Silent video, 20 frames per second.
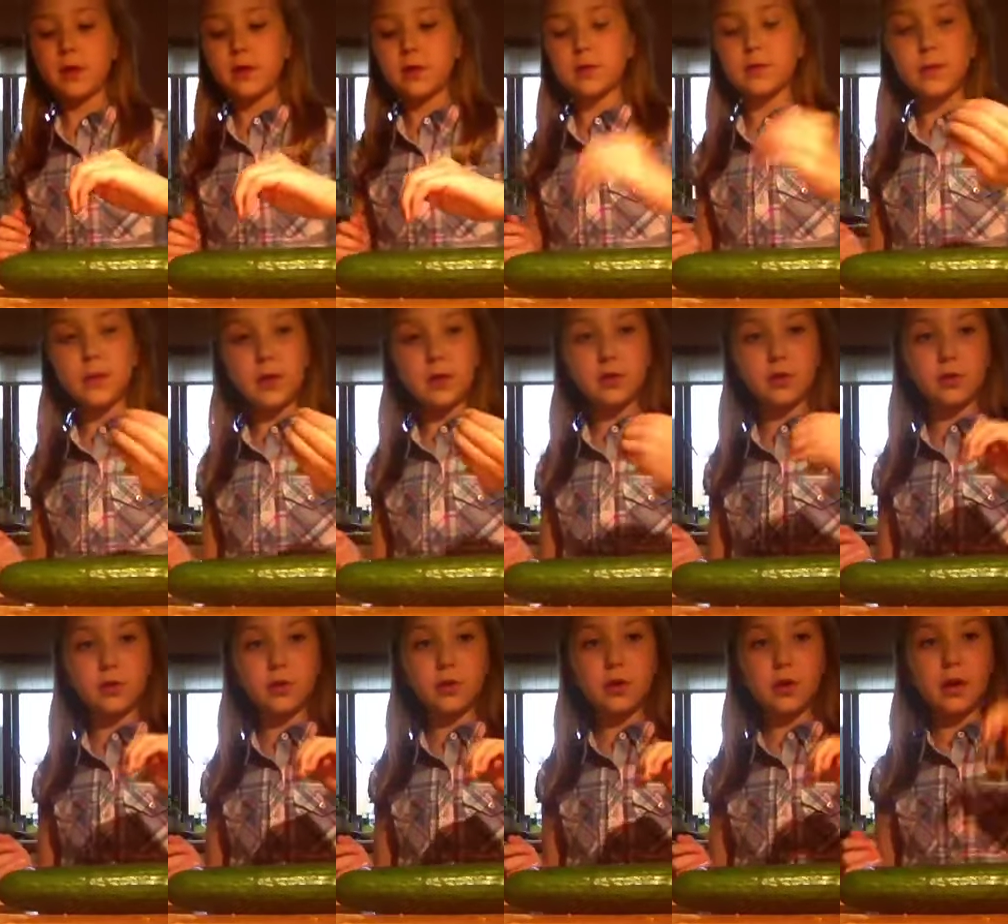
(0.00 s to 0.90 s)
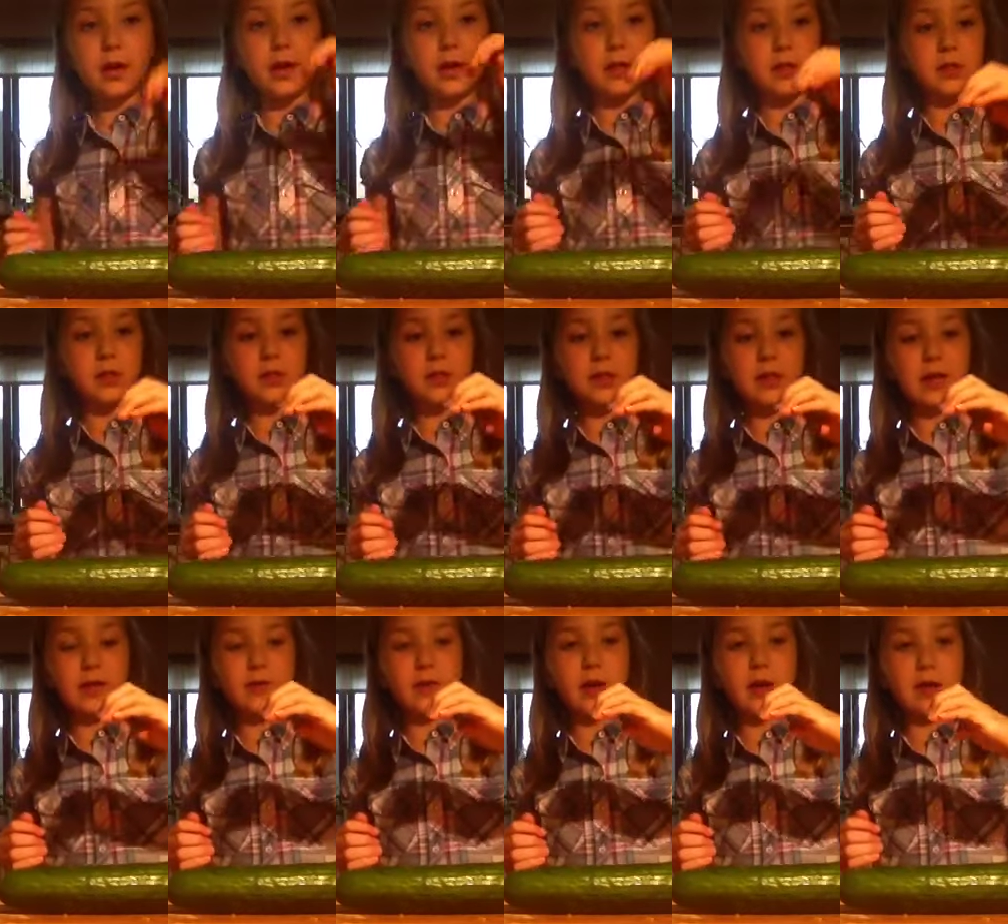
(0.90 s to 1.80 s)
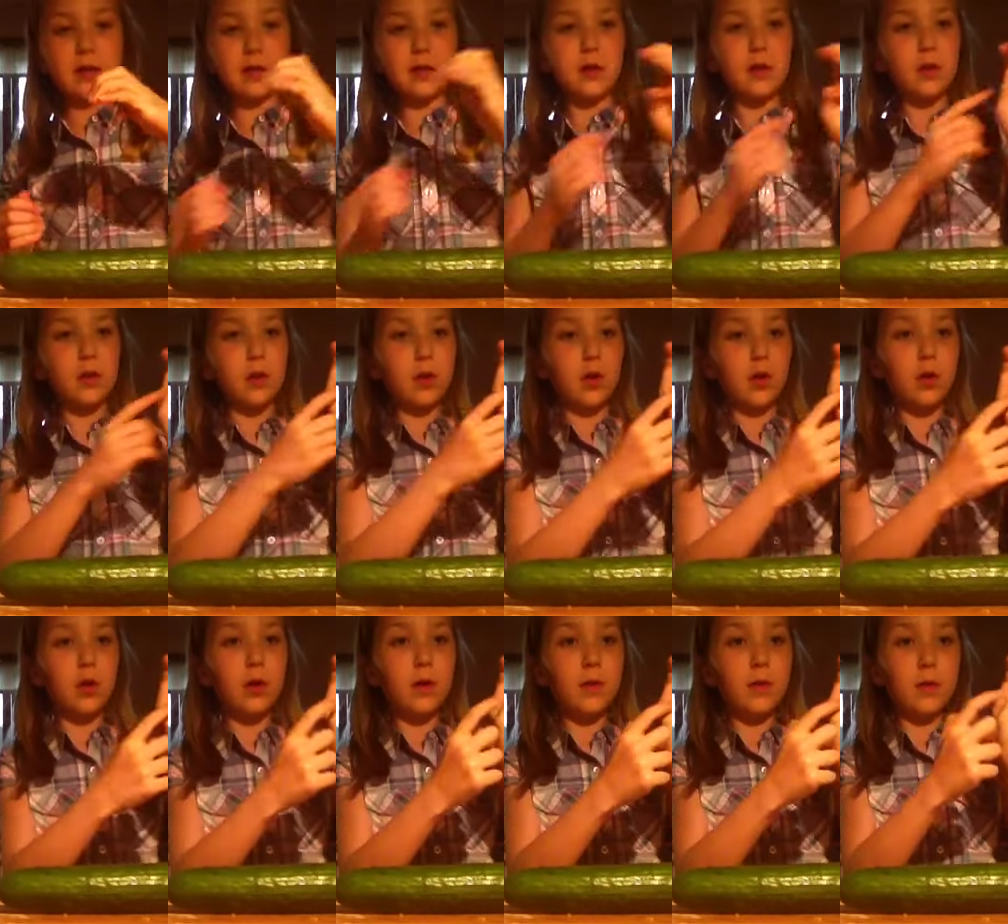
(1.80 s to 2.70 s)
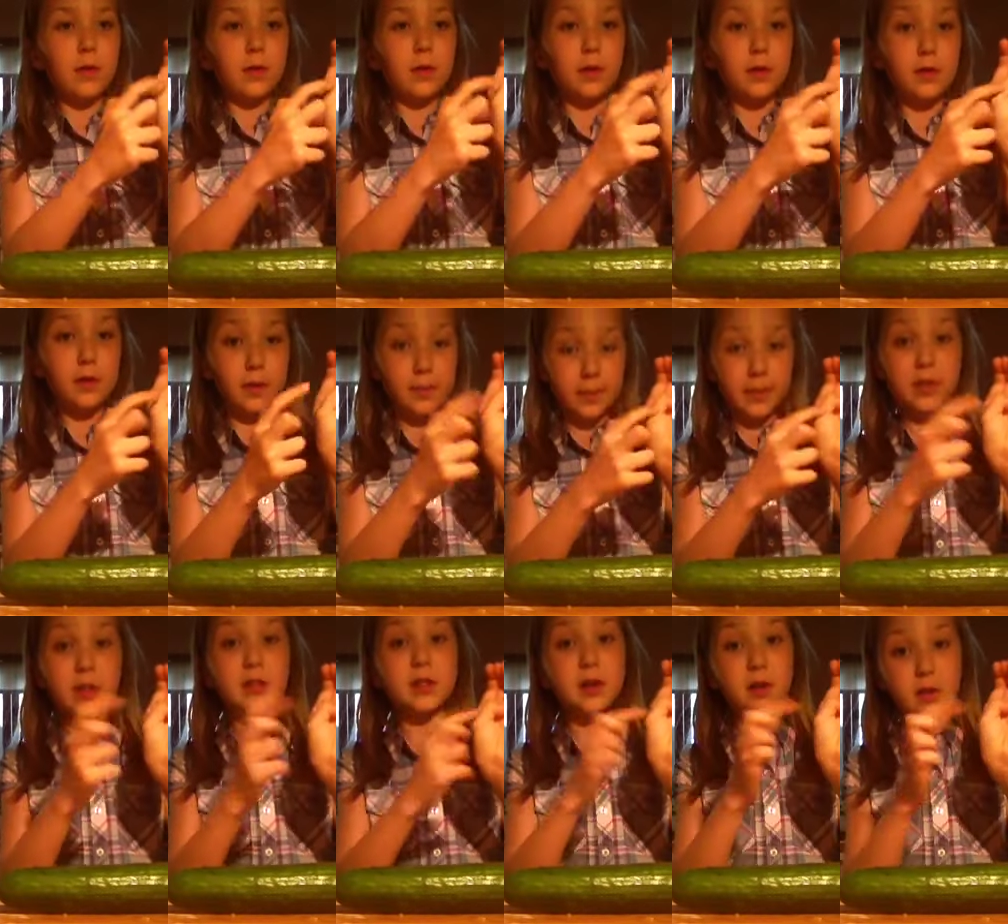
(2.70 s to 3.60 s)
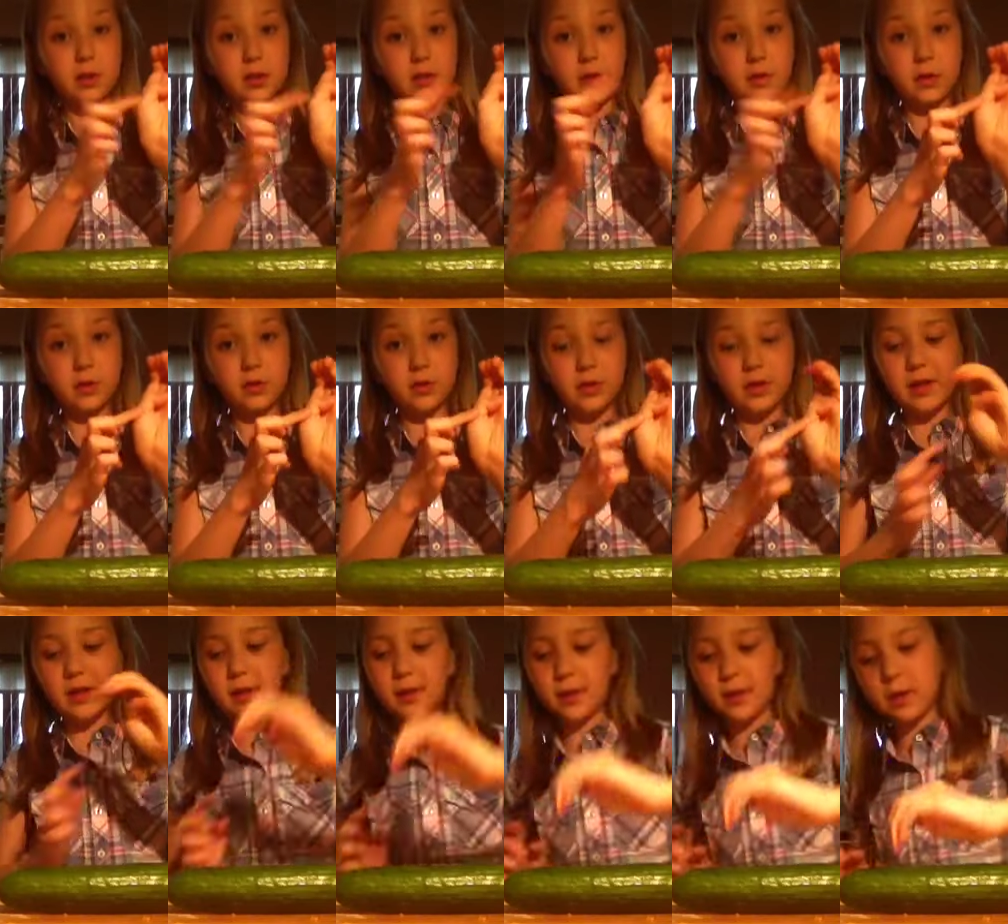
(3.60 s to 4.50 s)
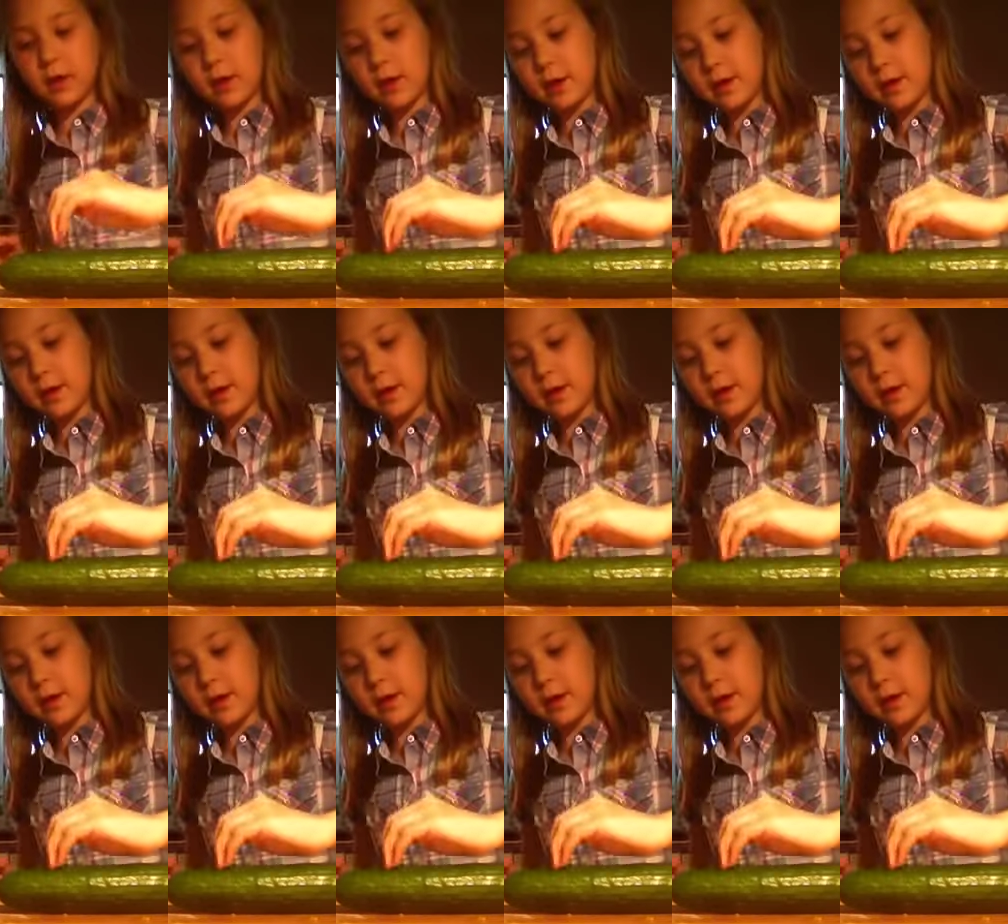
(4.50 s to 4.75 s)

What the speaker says: So what you do is you just have your hand like a claw with your thumb tucked underneath